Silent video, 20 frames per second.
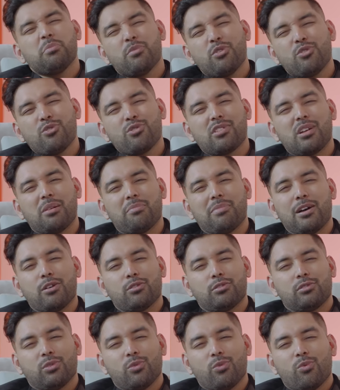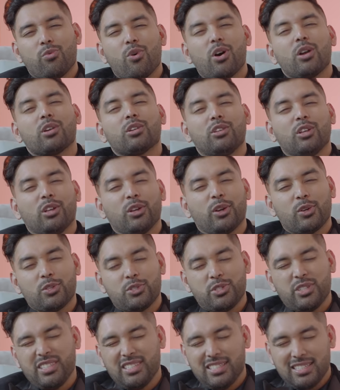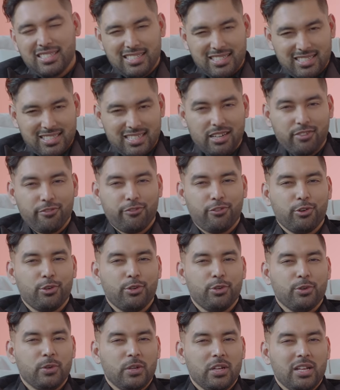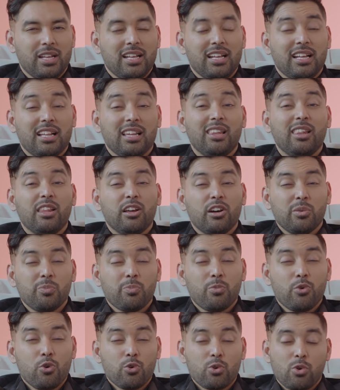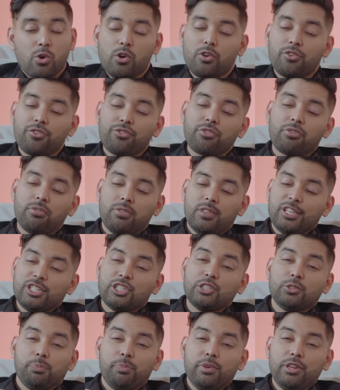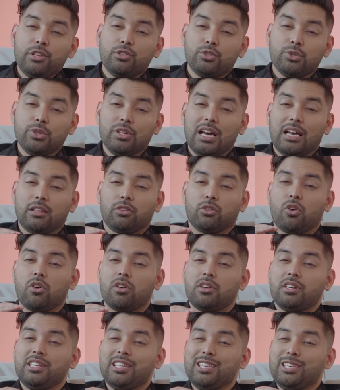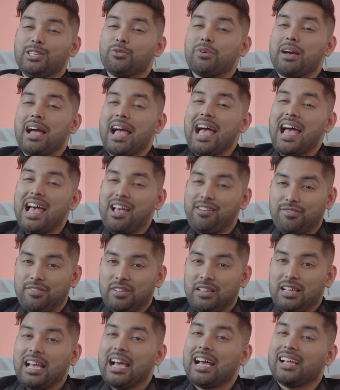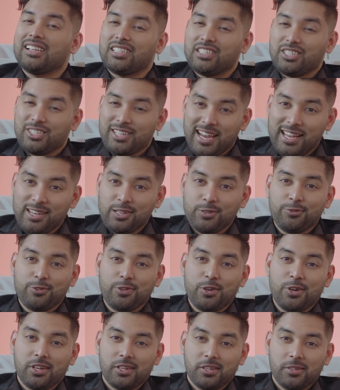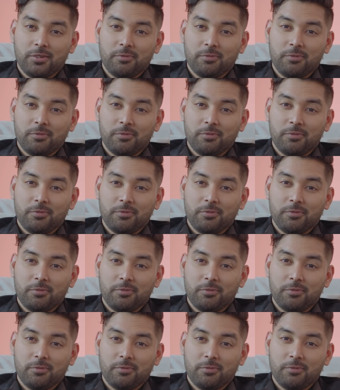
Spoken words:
more about what the Lord Jesus has done for you. Learn more of the spiritual authority you have as a child of God.